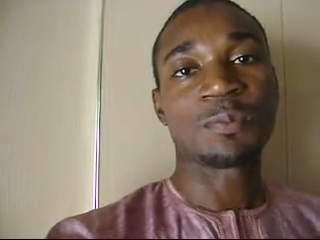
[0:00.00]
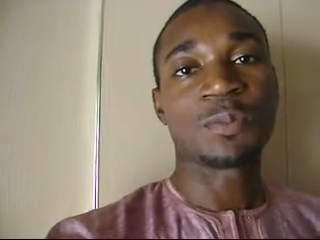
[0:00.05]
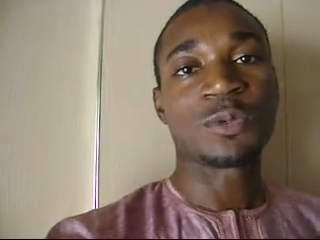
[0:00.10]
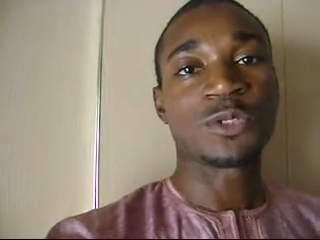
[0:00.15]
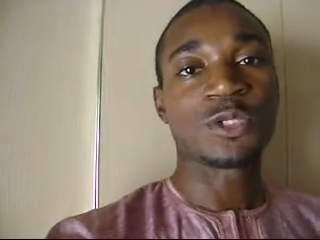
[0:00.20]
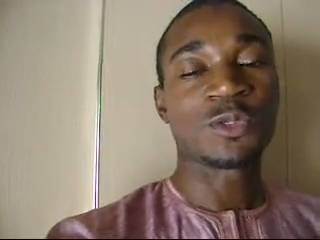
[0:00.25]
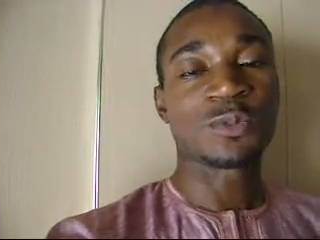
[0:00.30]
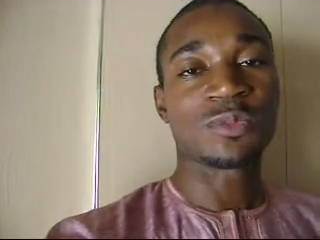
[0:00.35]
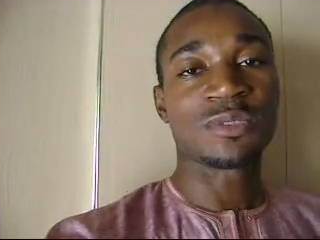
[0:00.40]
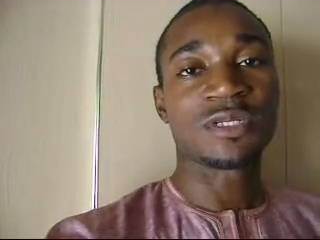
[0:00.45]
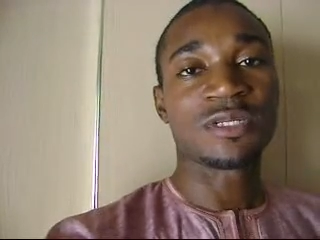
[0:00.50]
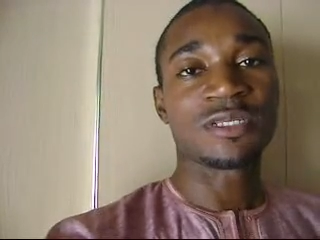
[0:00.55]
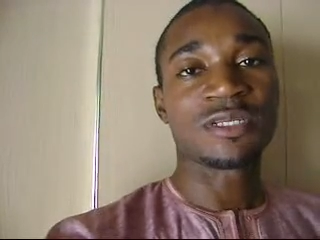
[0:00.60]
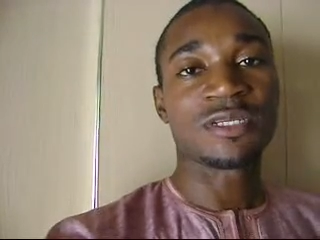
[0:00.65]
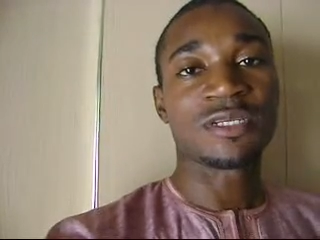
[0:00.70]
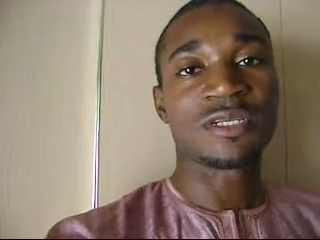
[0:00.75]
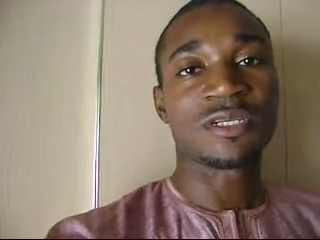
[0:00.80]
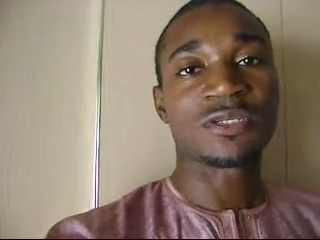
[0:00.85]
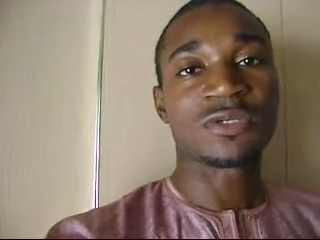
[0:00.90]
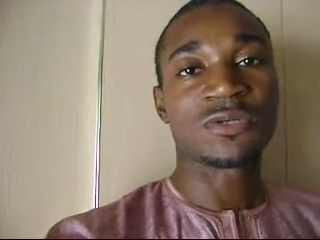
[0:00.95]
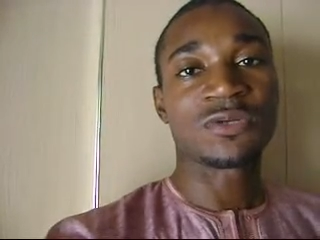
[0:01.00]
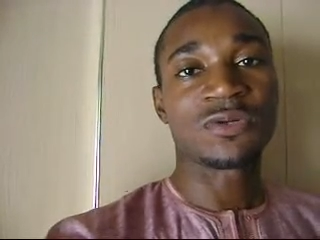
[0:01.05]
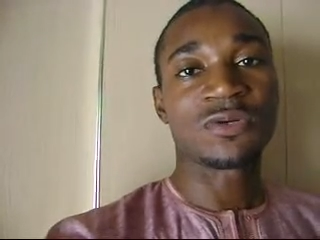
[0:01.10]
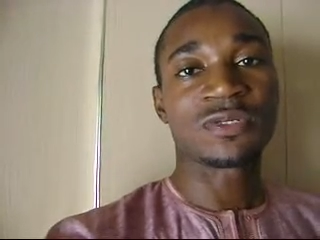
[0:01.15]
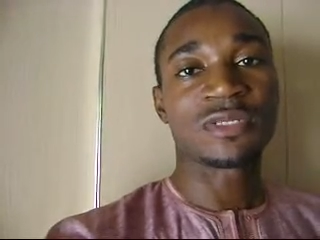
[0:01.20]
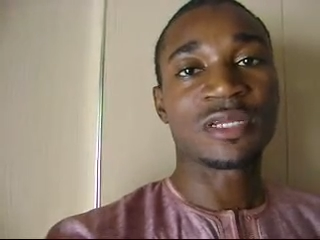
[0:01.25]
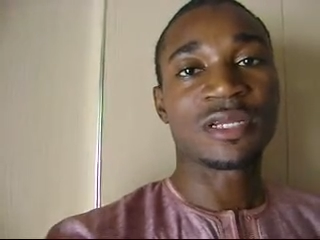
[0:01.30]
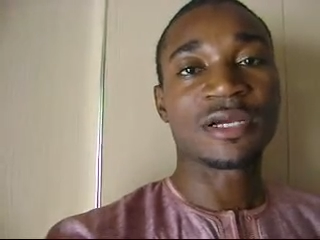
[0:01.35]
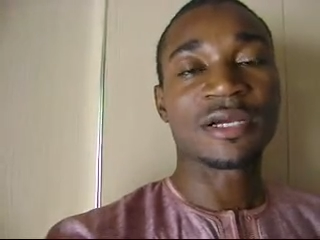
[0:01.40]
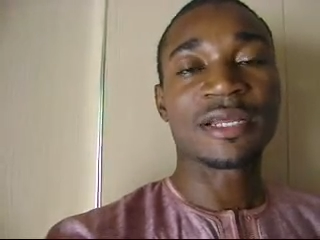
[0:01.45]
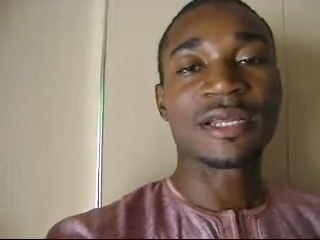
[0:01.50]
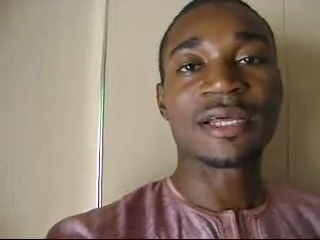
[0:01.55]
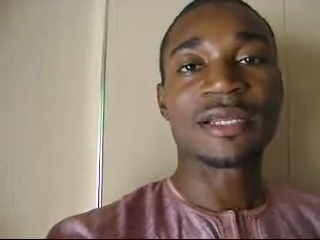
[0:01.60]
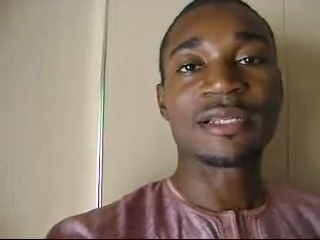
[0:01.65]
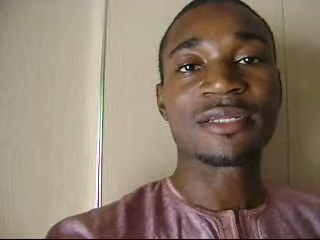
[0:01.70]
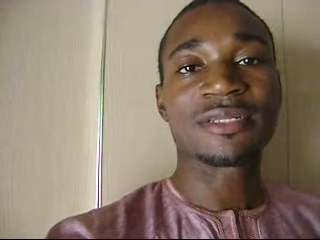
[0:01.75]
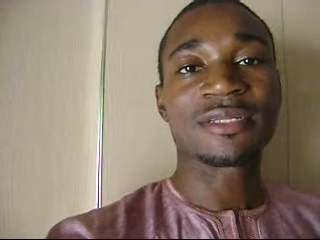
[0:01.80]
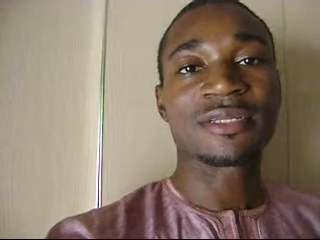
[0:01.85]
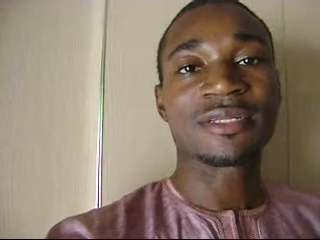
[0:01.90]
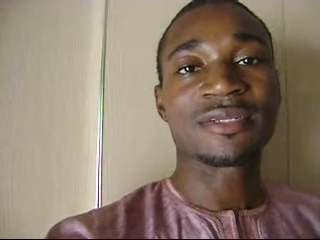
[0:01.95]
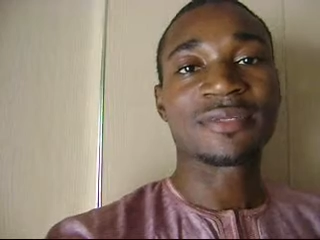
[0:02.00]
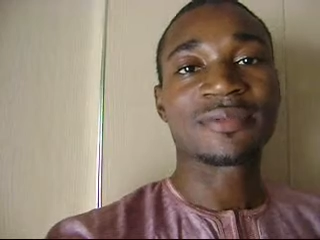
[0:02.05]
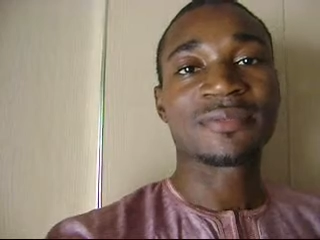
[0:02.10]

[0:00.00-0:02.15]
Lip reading: Possibility is not a reality.